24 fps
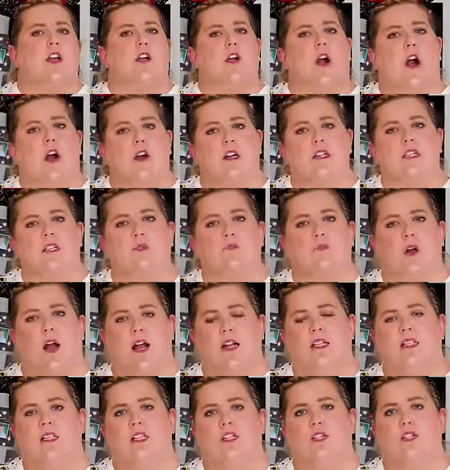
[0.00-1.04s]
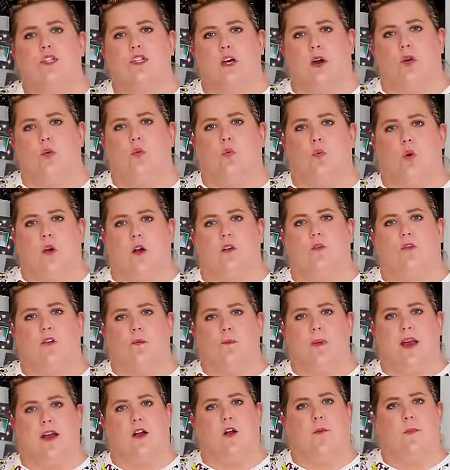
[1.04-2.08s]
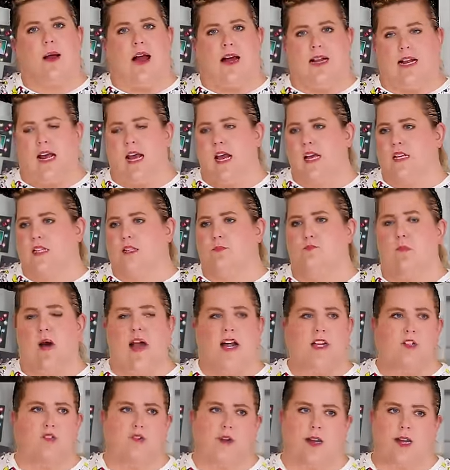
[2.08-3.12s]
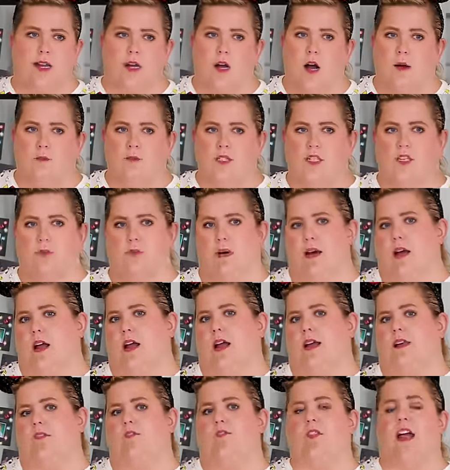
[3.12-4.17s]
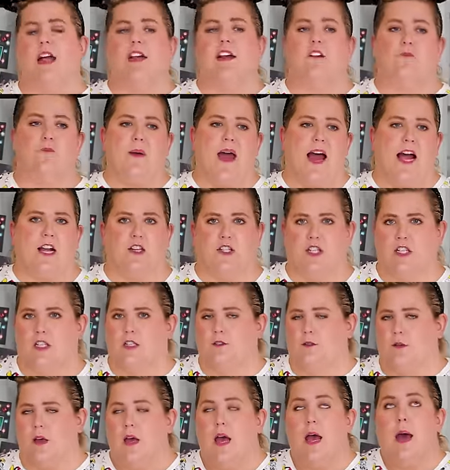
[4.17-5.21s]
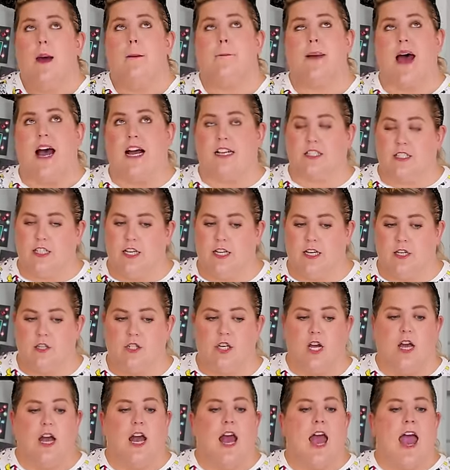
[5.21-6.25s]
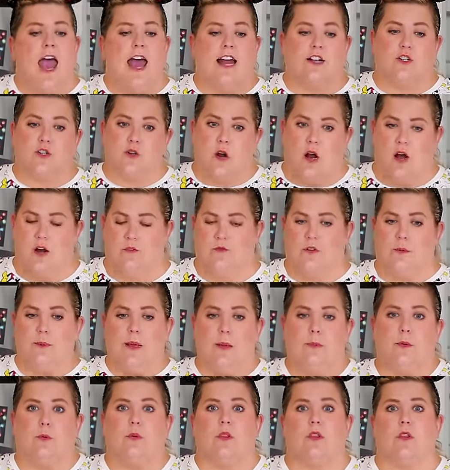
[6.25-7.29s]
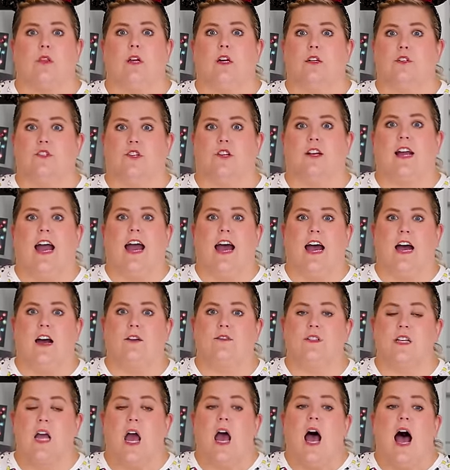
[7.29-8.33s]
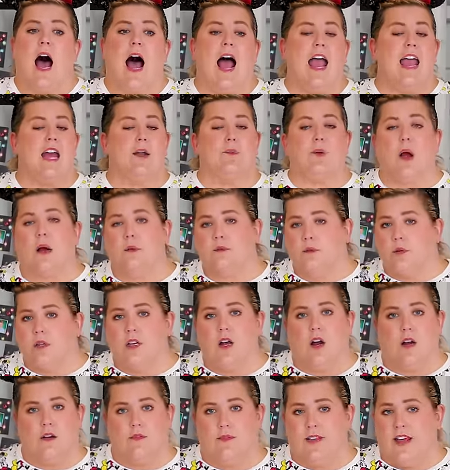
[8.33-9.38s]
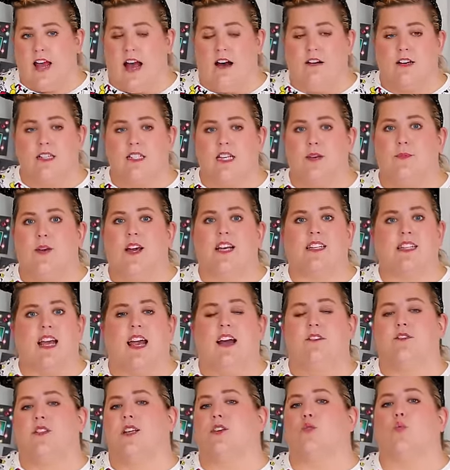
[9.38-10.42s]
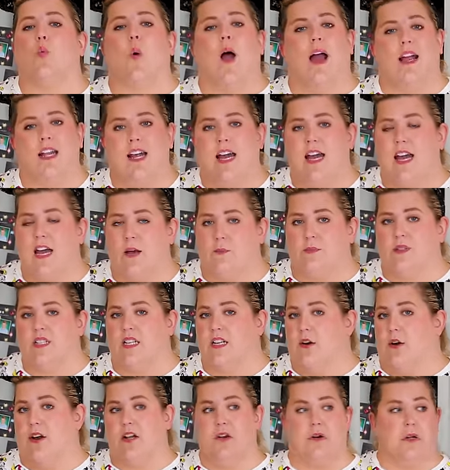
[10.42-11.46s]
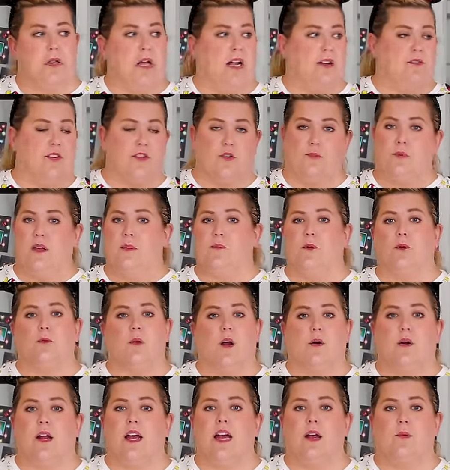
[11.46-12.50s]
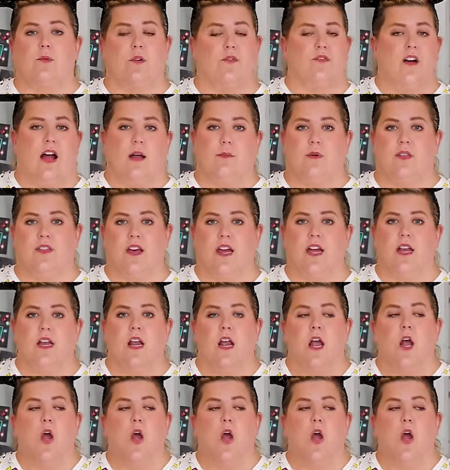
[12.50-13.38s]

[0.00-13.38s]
There are some rides that don't work for bigger bodies. Mine Train comes to mind, Flight of Passage, and Tron for people with larger calves. I had problems with Guardians of the Galaxy because I have such wide hips. Now I know a lot of other people rode it and were fine with it.